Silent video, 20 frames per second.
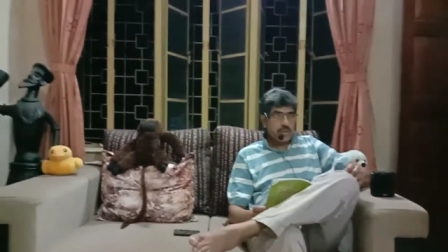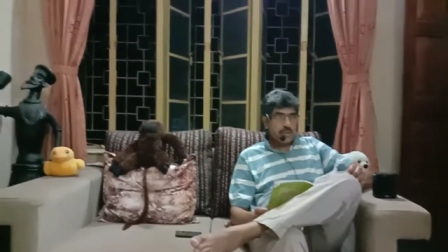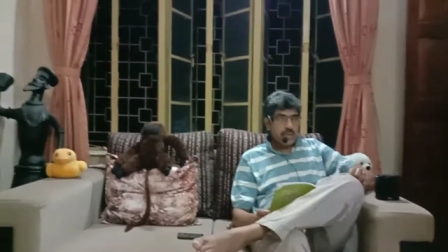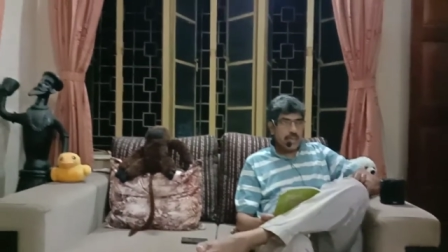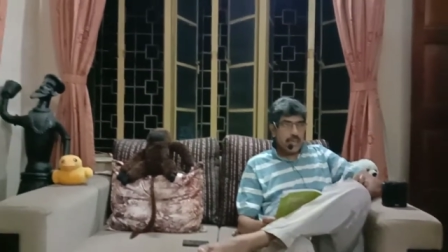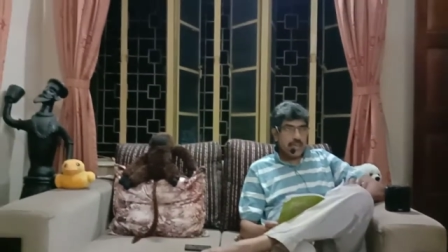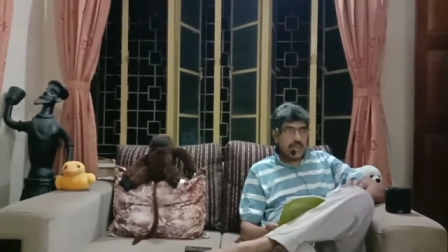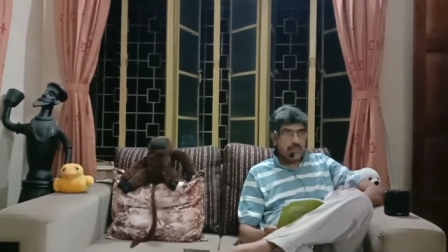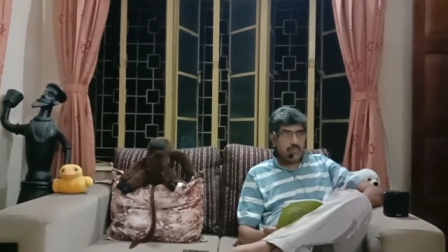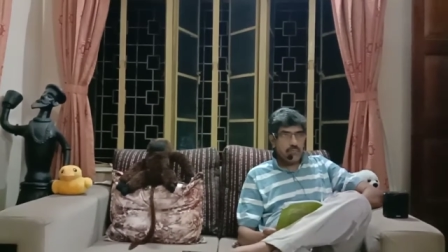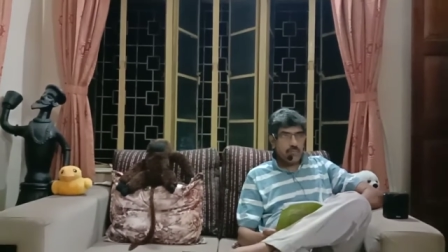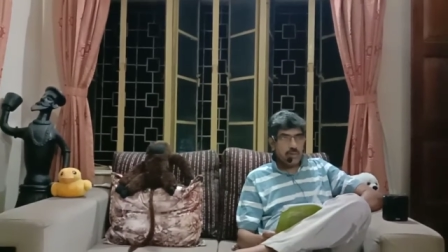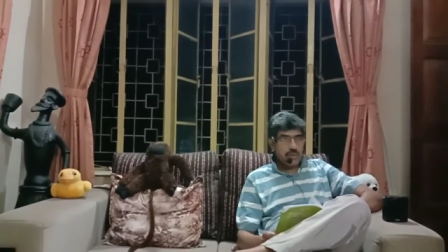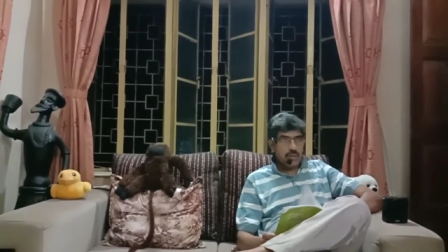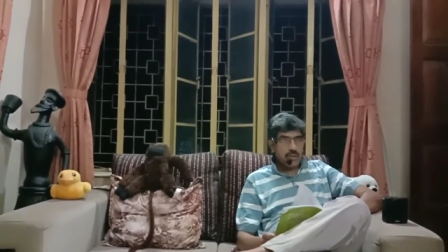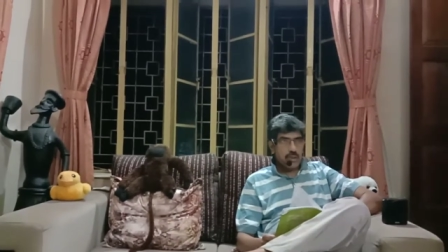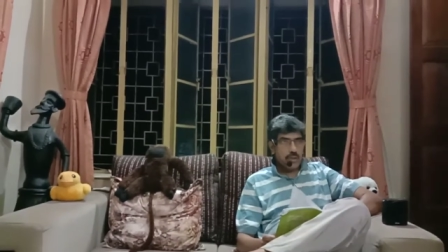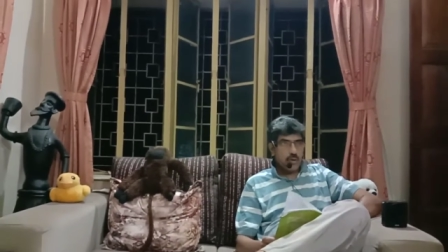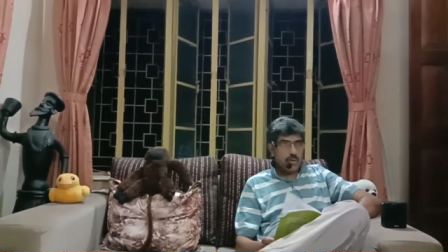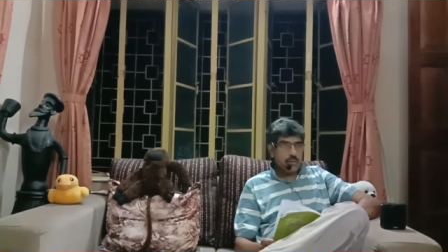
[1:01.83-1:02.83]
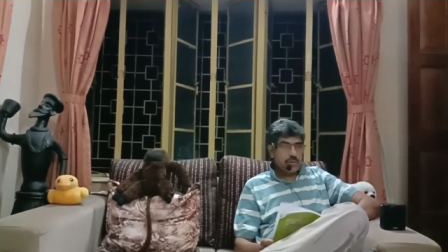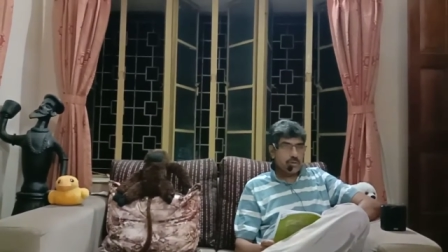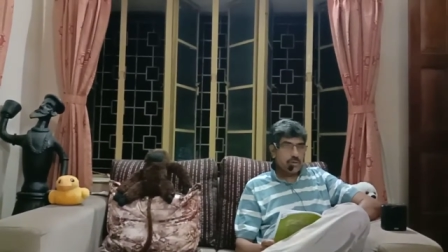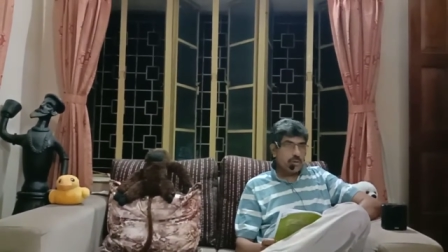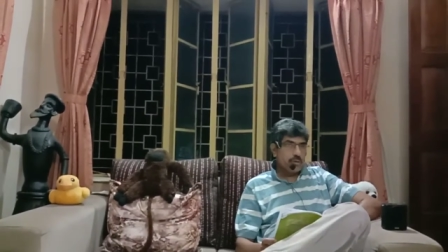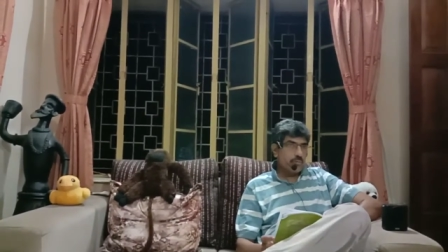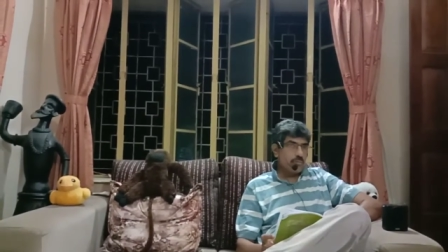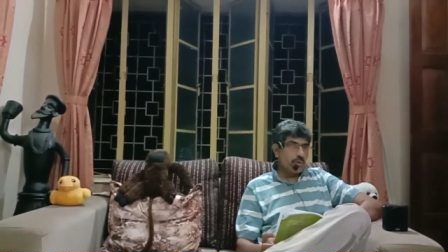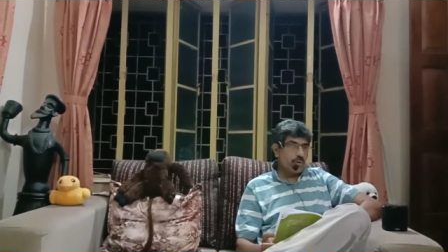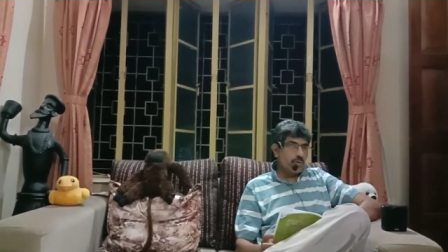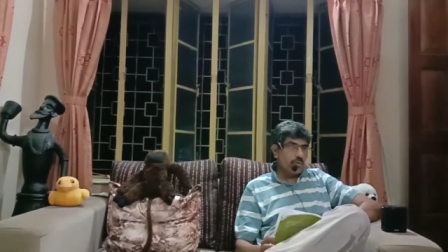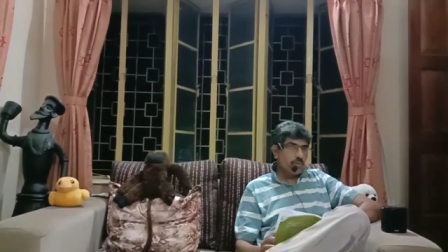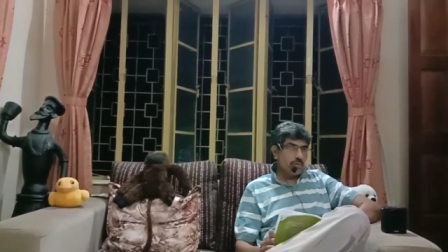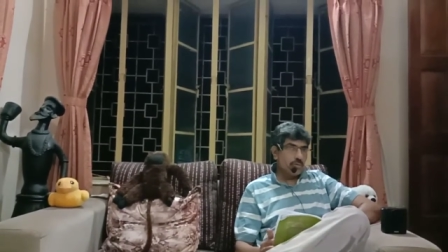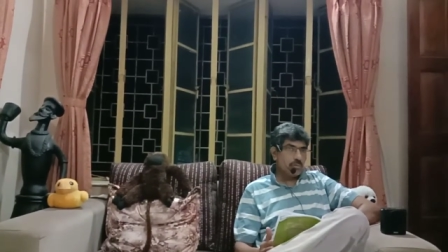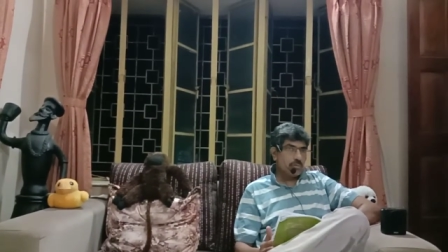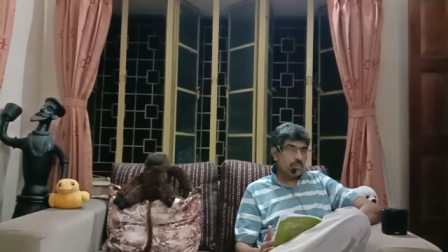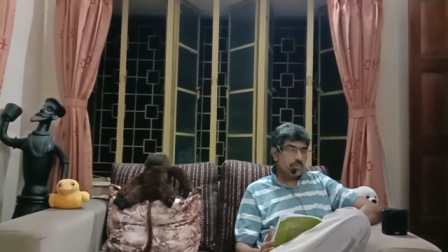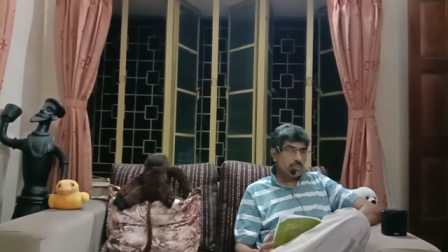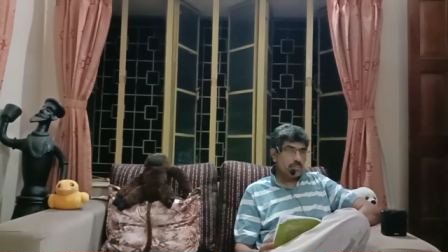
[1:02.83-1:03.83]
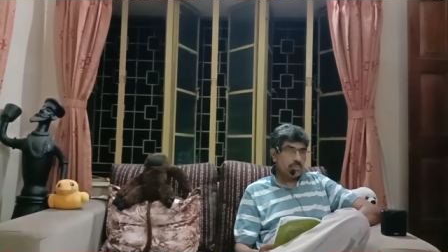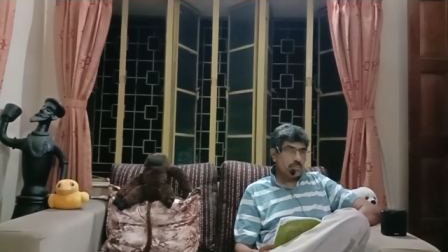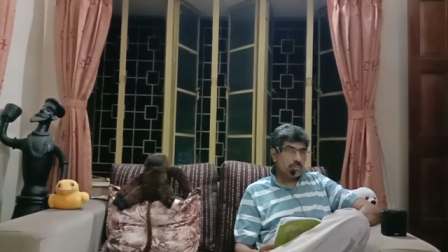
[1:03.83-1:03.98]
time when the Oxen Meadows